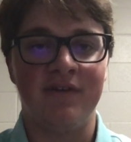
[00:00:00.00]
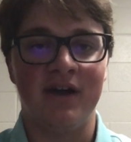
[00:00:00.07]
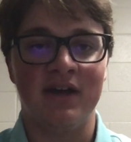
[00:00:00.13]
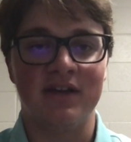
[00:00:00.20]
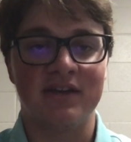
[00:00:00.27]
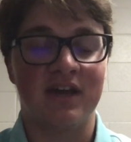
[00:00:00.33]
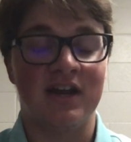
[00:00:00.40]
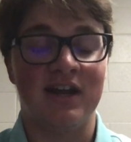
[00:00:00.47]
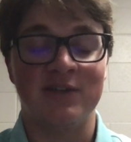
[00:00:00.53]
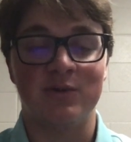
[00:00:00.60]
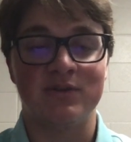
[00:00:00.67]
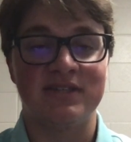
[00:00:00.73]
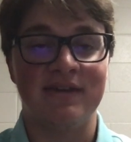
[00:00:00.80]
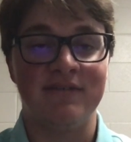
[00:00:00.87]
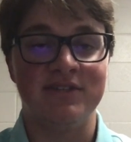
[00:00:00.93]
Got out to
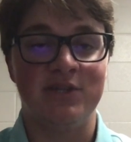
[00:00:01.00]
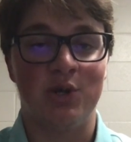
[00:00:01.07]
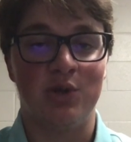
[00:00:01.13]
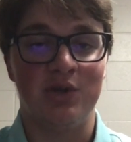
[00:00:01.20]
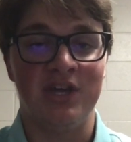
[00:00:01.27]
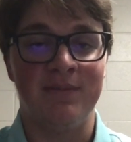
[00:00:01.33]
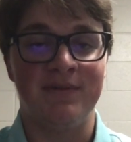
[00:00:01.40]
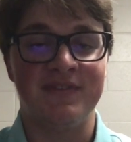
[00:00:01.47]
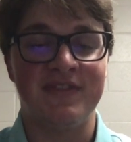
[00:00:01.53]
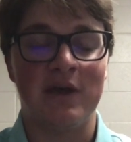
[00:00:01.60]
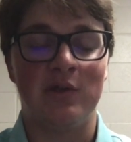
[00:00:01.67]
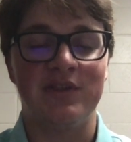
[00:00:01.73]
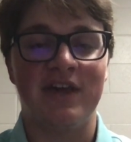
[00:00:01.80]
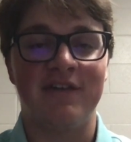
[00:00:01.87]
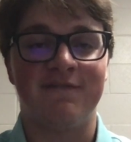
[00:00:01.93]
a 7-0 lead, but they
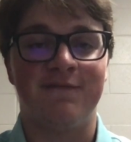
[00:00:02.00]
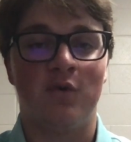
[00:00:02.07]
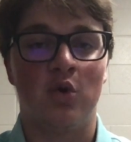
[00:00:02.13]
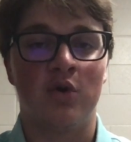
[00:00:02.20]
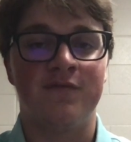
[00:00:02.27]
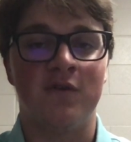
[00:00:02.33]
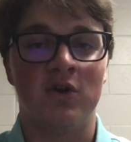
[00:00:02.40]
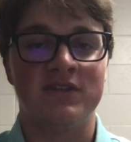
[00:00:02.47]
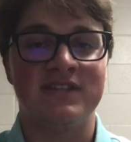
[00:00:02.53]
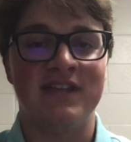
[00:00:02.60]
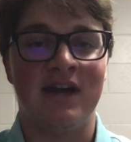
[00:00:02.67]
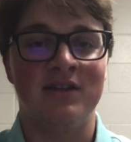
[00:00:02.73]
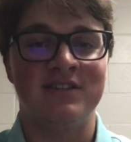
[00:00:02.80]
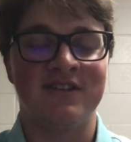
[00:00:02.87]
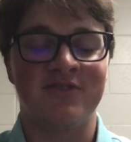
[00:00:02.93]
only had 4 first
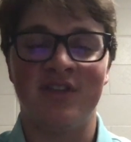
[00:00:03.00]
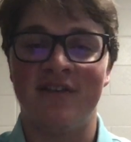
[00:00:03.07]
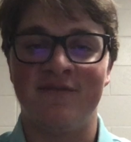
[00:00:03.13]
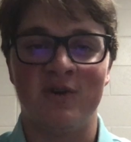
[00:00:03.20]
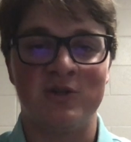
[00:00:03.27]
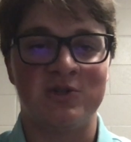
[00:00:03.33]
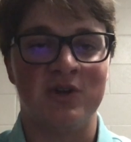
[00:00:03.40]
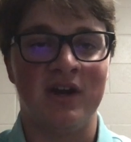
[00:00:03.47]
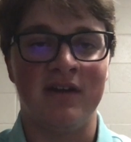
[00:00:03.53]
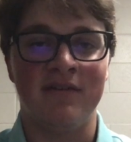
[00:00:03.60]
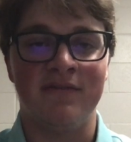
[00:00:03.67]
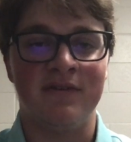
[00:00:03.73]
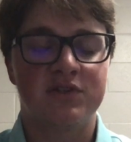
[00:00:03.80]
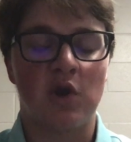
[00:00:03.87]
downs after that first drive,